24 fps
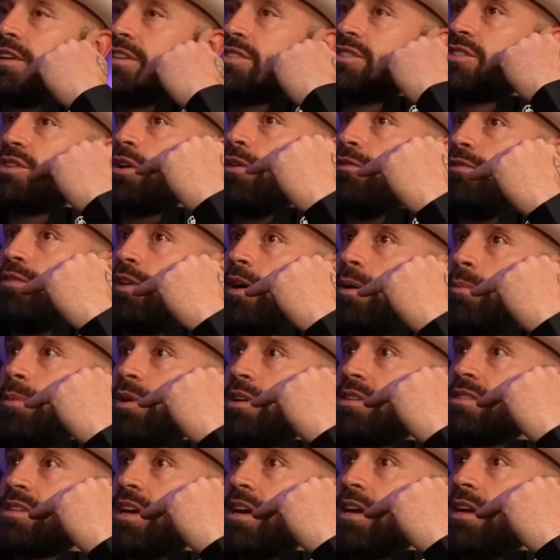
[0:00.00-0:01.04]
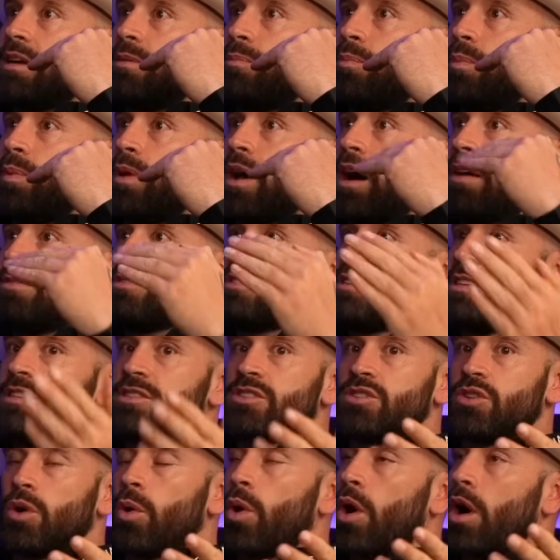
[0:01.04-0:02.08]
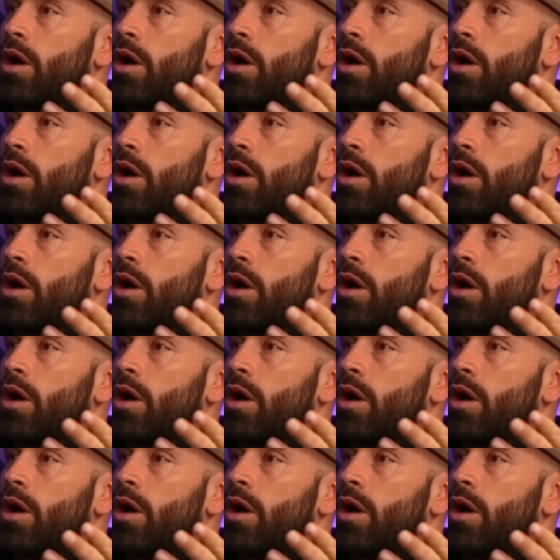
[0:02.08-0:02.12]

and it's so fun. But it's like obviously it's so